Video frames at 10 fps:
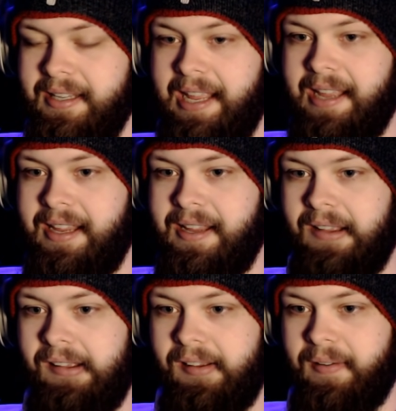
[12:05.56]
Oh, yeah, sorry,
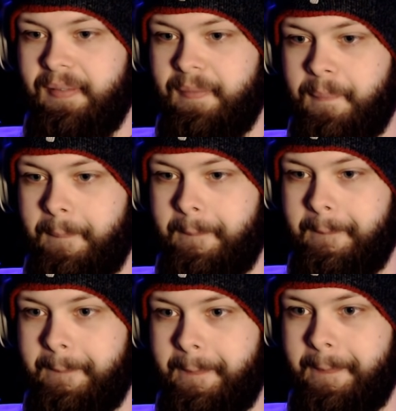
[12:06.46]
sweetheart.
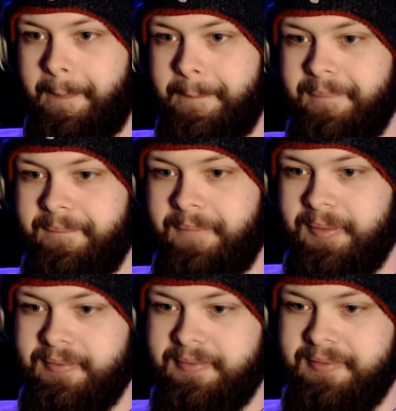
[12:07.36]
We'll talk
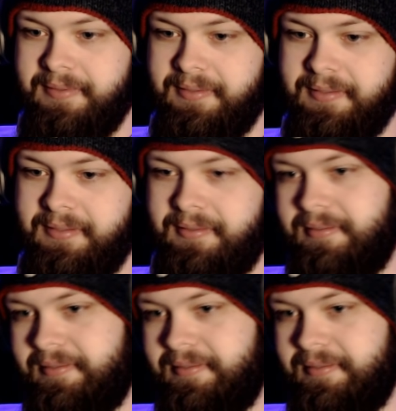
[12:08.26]
about this later.